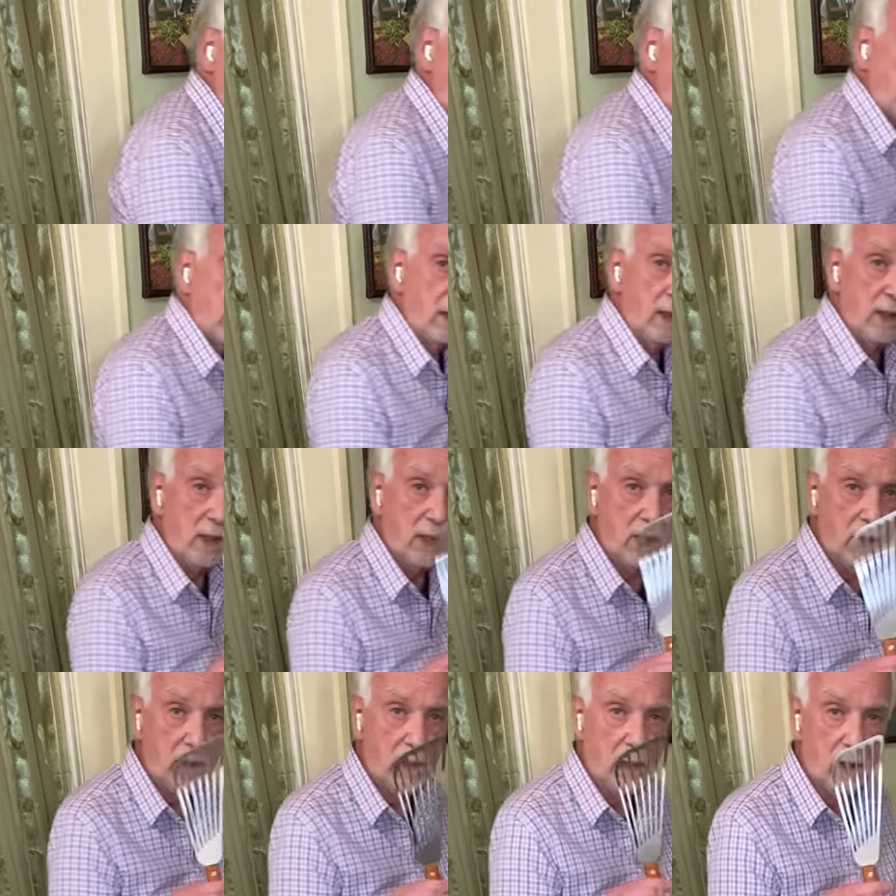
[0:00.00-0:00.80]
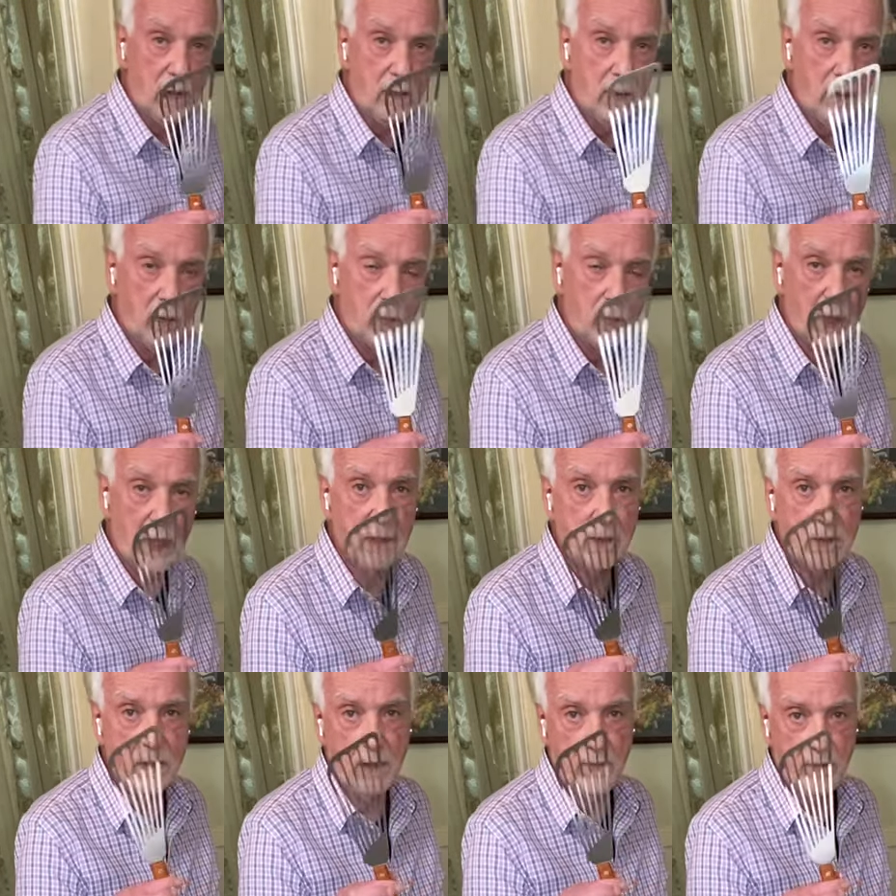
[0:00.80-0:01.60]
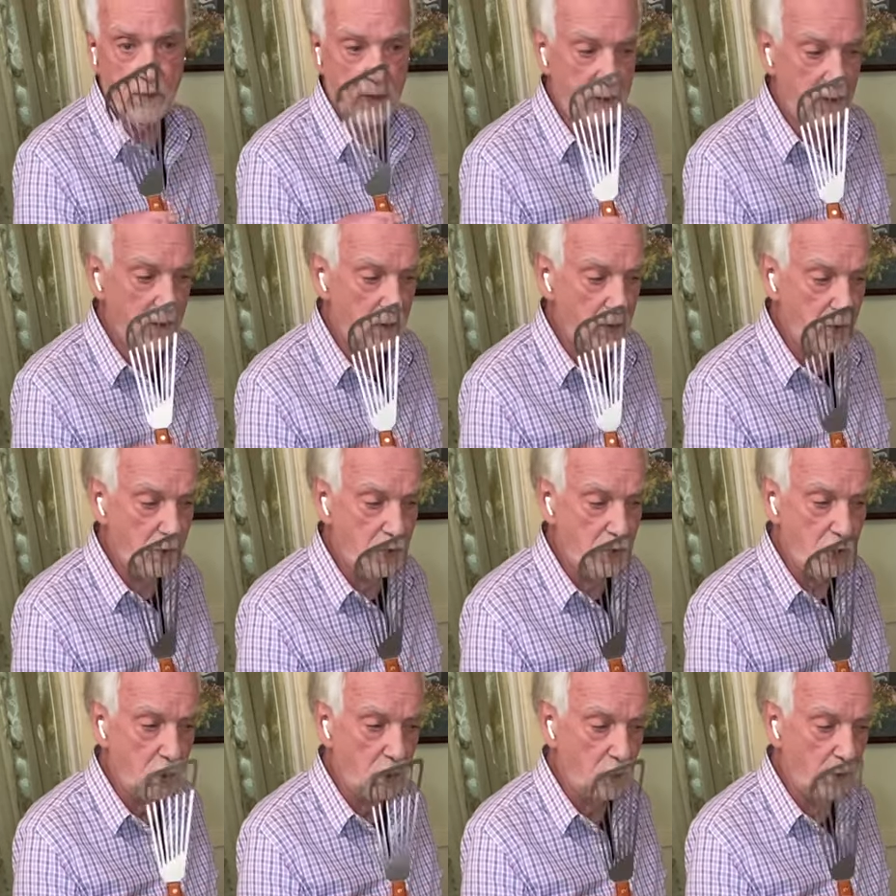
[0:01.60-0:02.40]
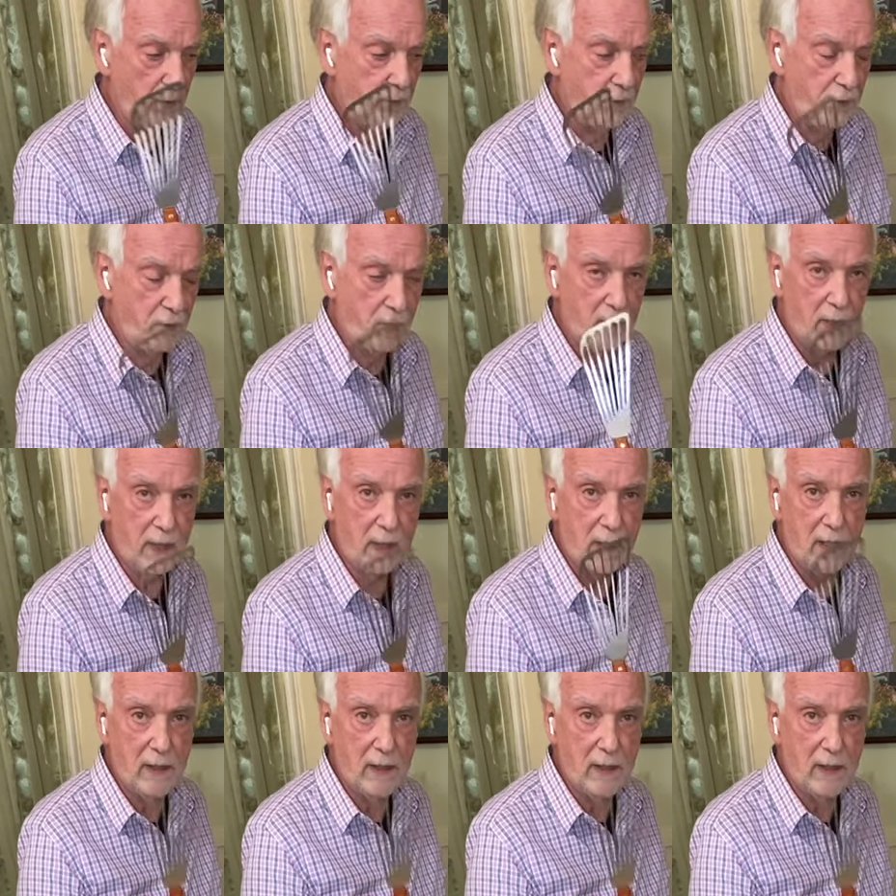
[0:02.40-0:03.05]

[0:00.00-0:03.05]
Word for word: So here's a relatively new tool for me.